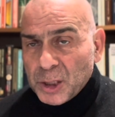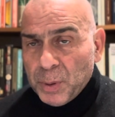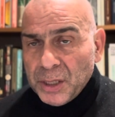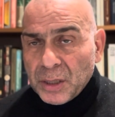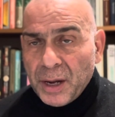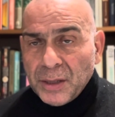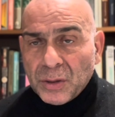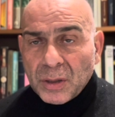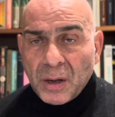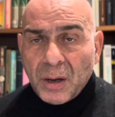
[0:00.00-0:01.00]
police going to
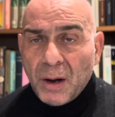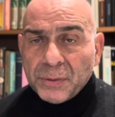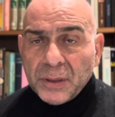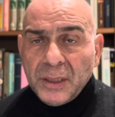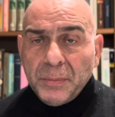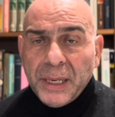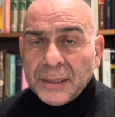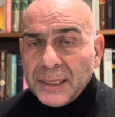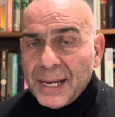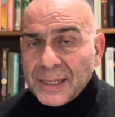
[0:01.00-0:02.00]
go after the
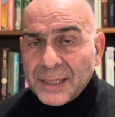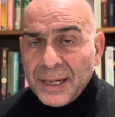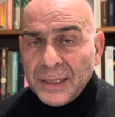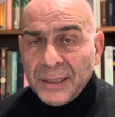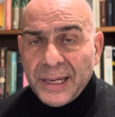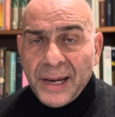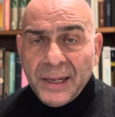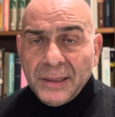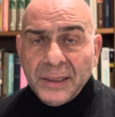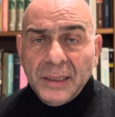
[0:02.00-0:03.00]
Mehdi Hasan
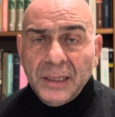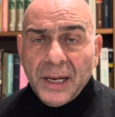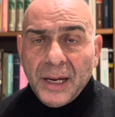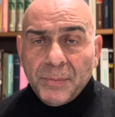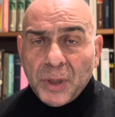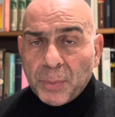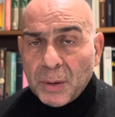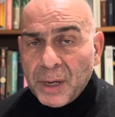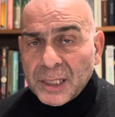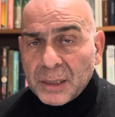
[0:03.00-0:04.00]
and the
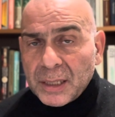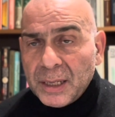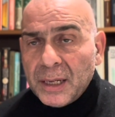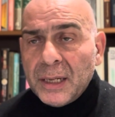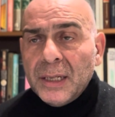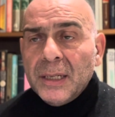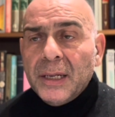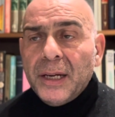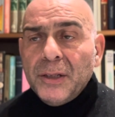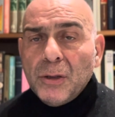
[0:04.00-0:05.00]
Diplomat's
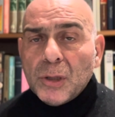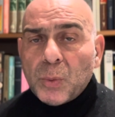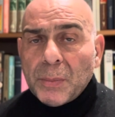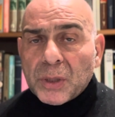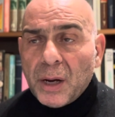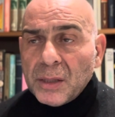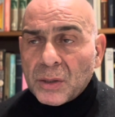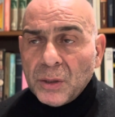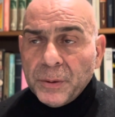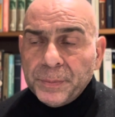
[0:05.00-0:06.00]
news website
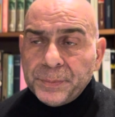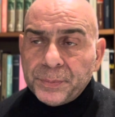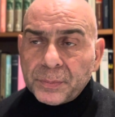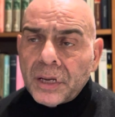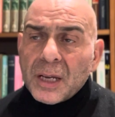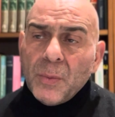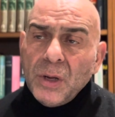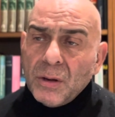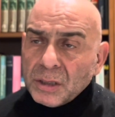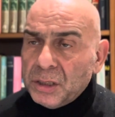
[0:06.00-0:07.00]
too? Can we
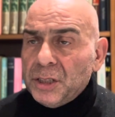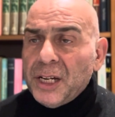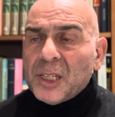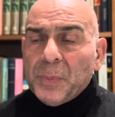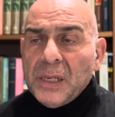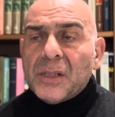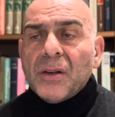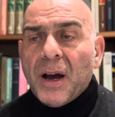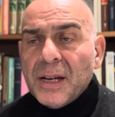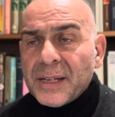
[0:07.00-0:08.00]
not suggest
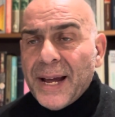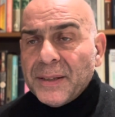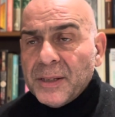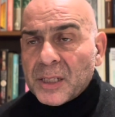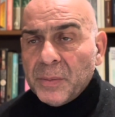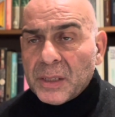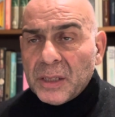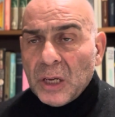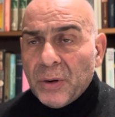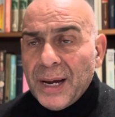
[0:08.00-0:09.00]
PTI is
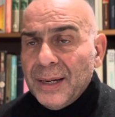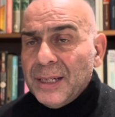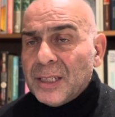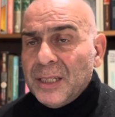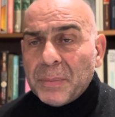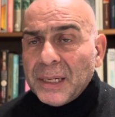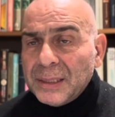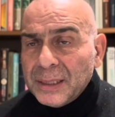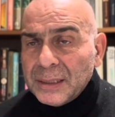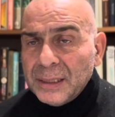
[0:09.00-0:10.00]
anti-Semitic, or at least
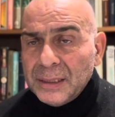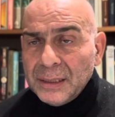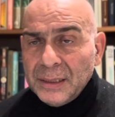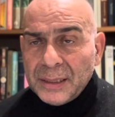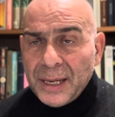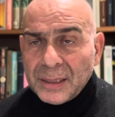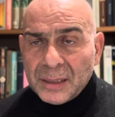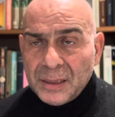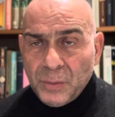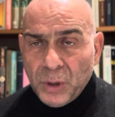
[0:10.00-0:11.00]
debate it? Is that
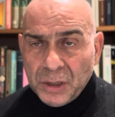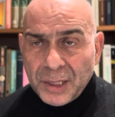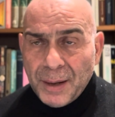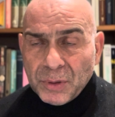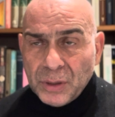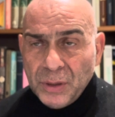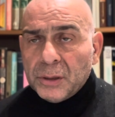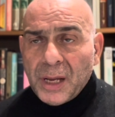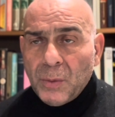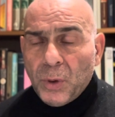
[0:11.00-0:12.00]
what it's come to? Does
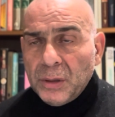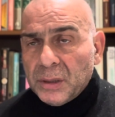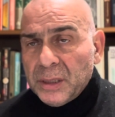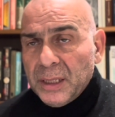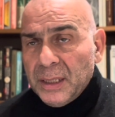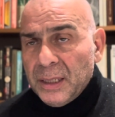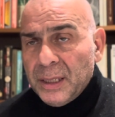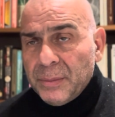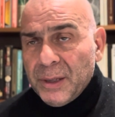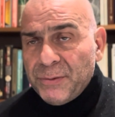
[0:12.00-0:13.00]
that warrant
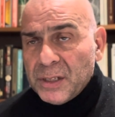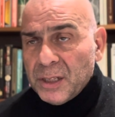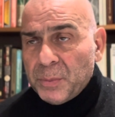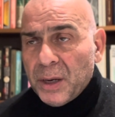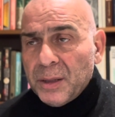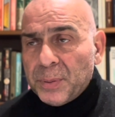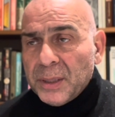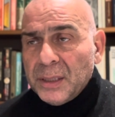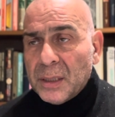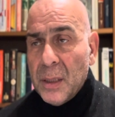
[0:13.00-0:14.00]
a visit by the
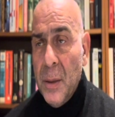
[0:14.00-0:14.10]
police?